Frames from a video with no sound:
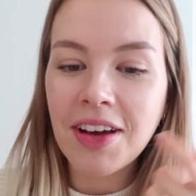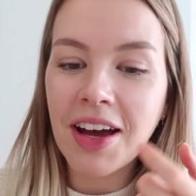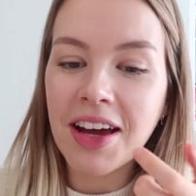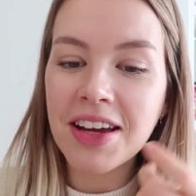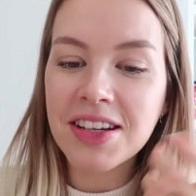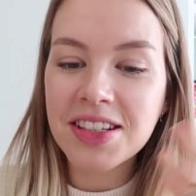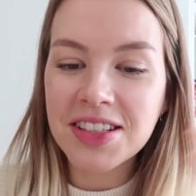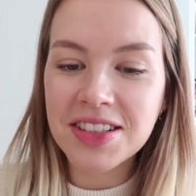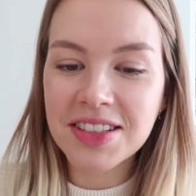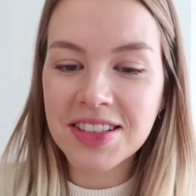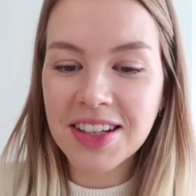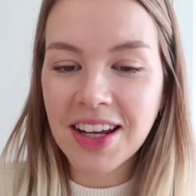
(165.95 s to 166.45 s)

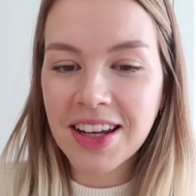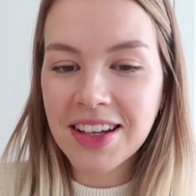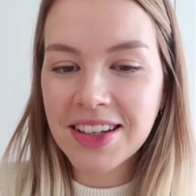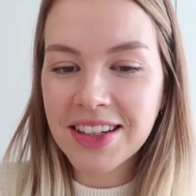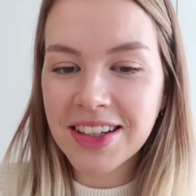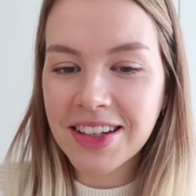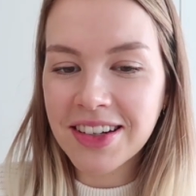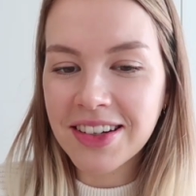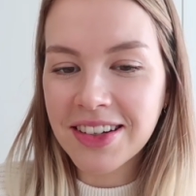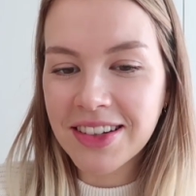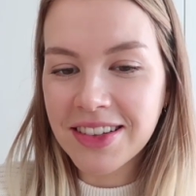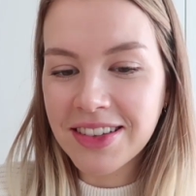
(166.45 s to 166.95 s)
I just got
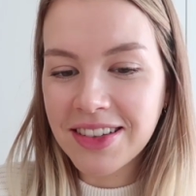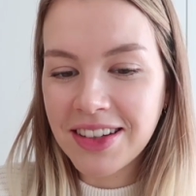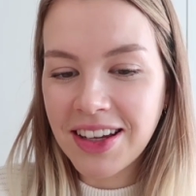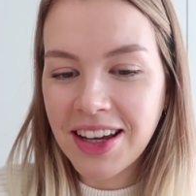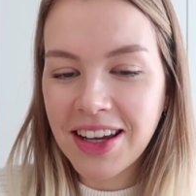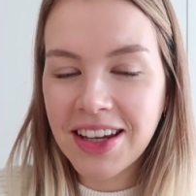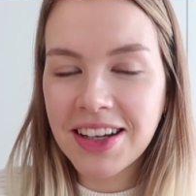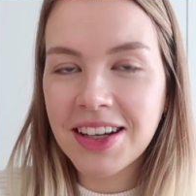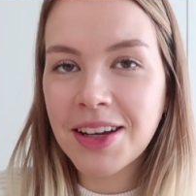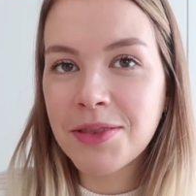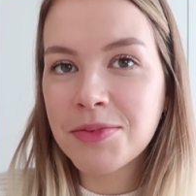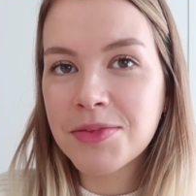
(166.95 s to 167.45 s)
here
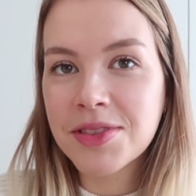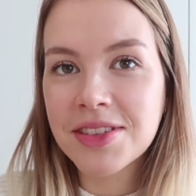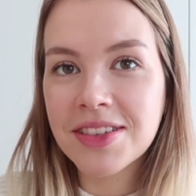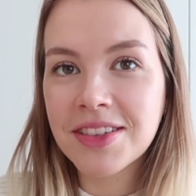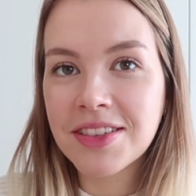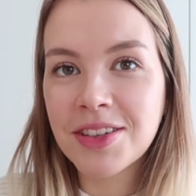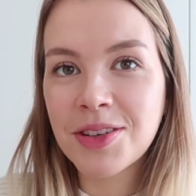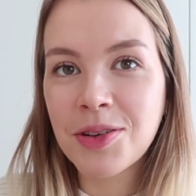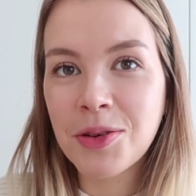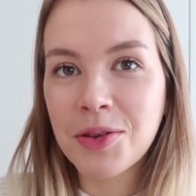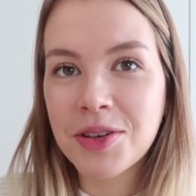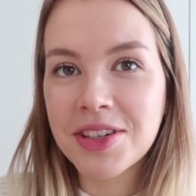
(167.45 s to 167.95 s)
and I'm still
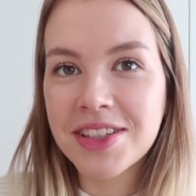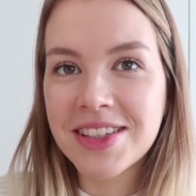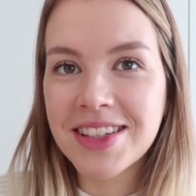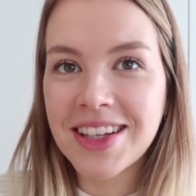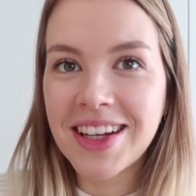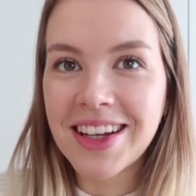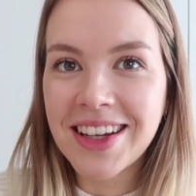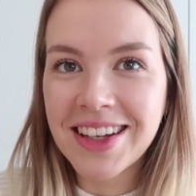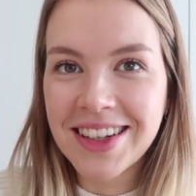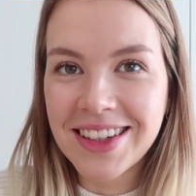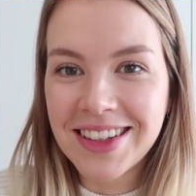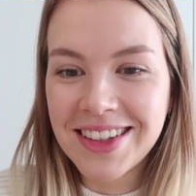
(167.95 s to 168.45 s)
in
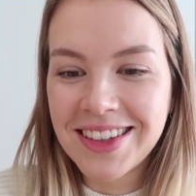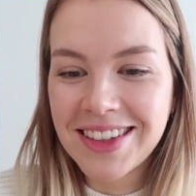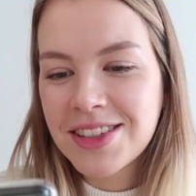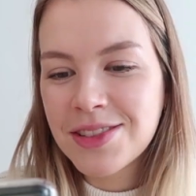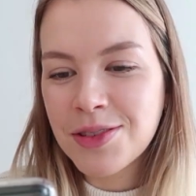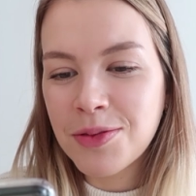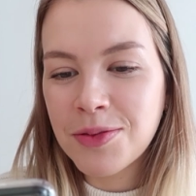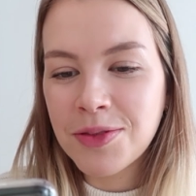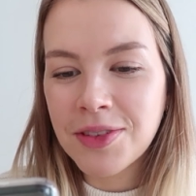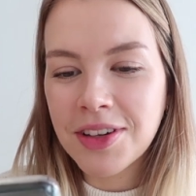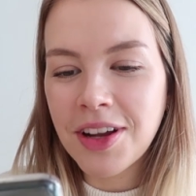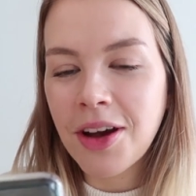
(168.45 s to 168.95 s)
quarantine.
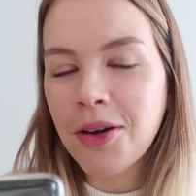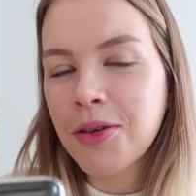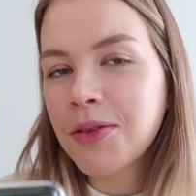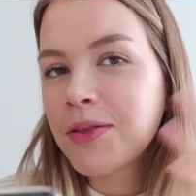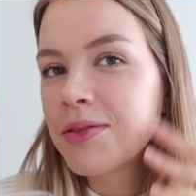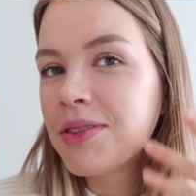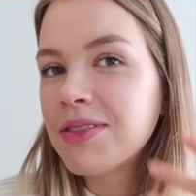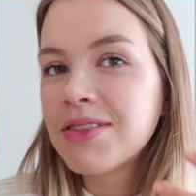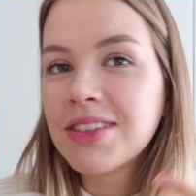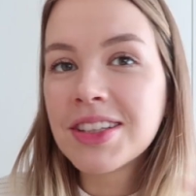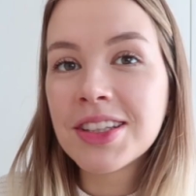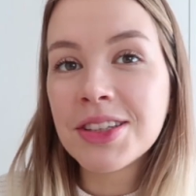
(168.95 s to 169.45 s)
So for
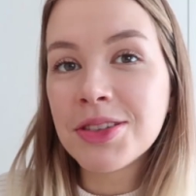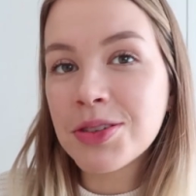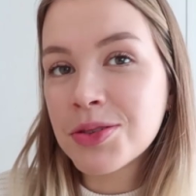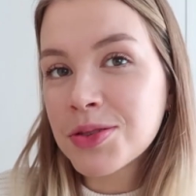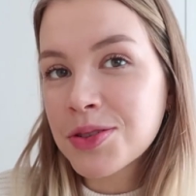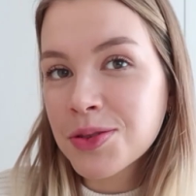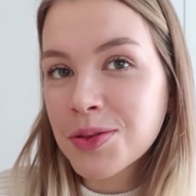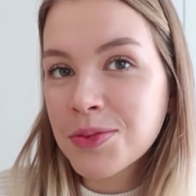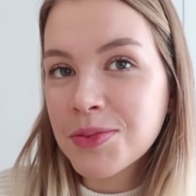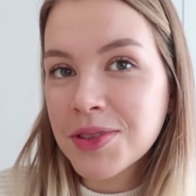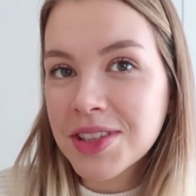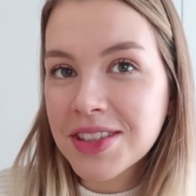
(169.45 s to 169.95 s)
now,
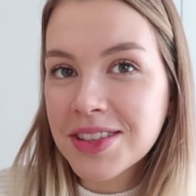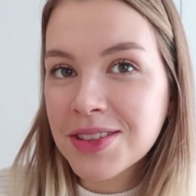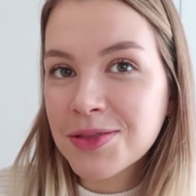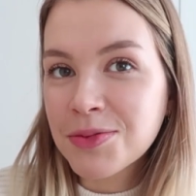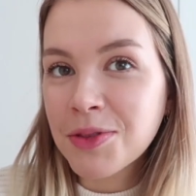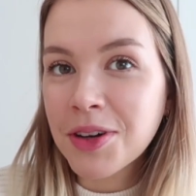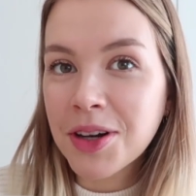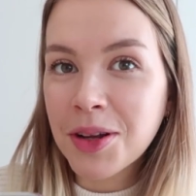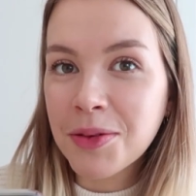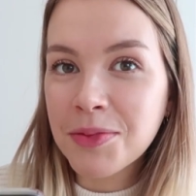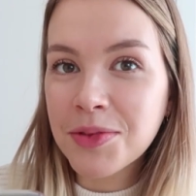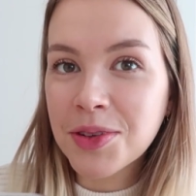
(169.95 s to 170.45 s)
YouTube is
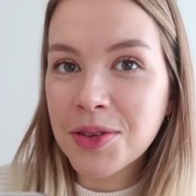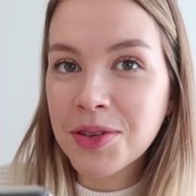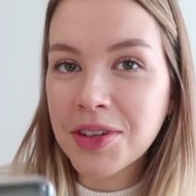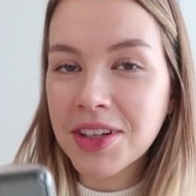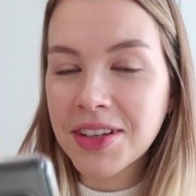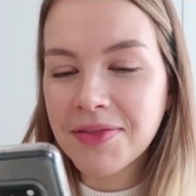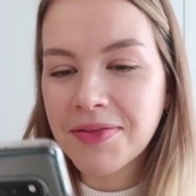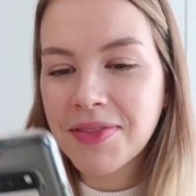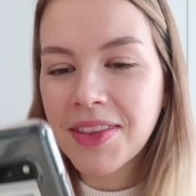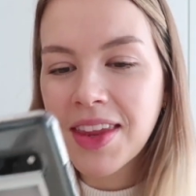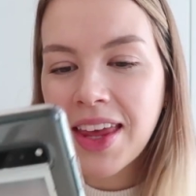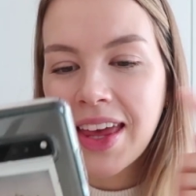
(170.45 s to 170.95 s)
what I'm
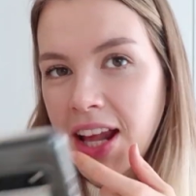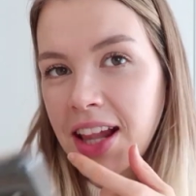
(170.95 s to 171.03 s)
doing.